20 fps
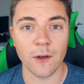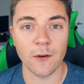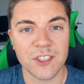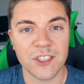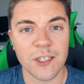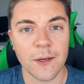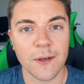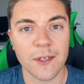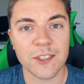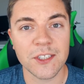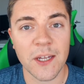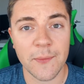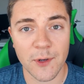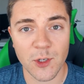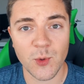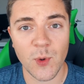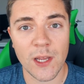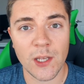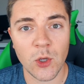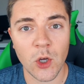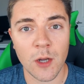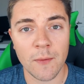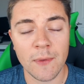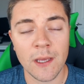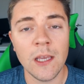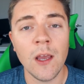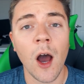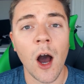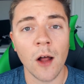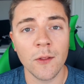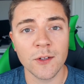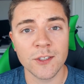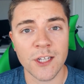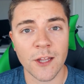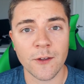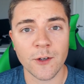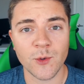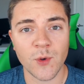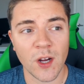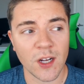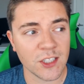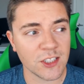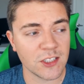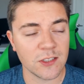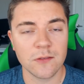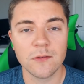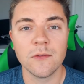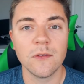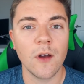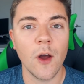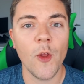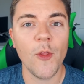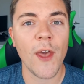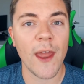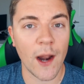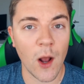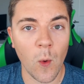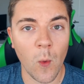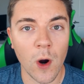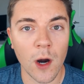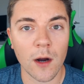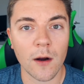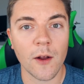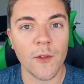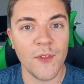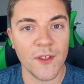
But seriously, between you and me, all those other tricks, they don't work.